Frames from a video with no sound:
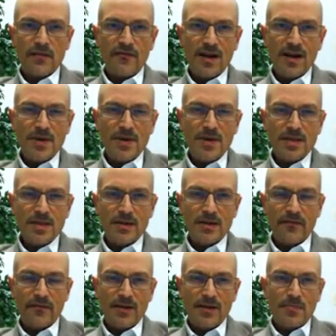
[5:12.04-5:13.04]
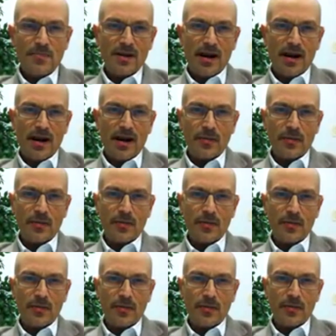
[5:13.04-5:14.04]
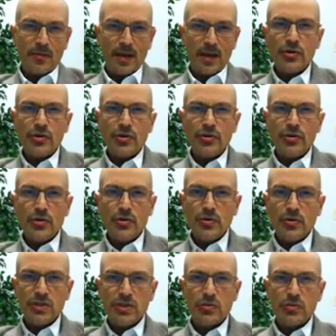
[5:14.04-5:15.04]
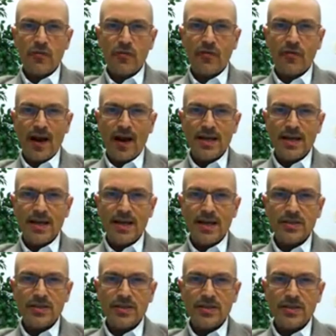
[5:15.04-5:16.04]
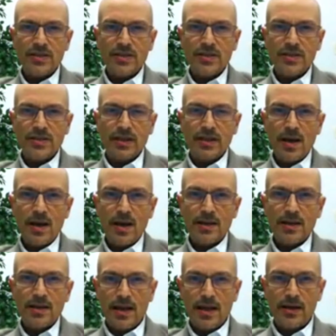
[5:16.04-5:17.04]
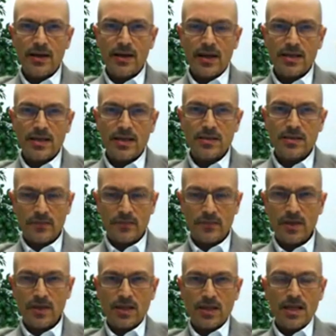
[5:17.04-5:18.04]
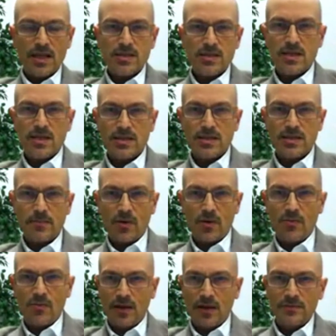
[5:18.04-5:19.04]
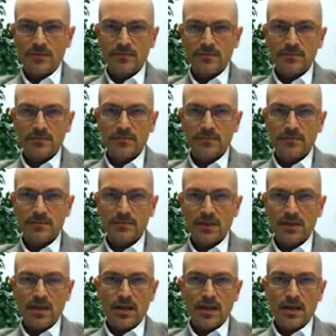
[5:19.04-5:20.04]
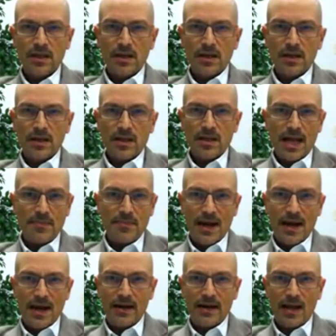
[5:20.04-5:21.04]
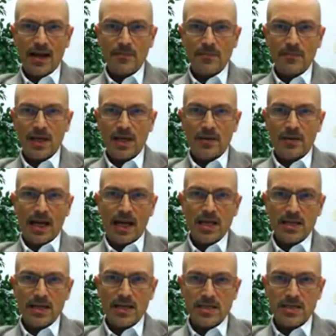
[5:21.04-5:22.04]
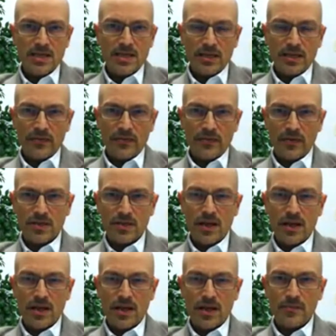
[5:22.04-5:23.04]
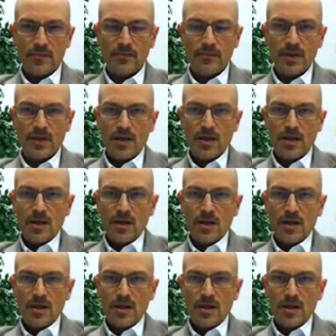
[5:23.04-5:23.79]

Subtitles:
the Philippine army is not used to fighting in urban areas. This is the problem. like Maria City, for example.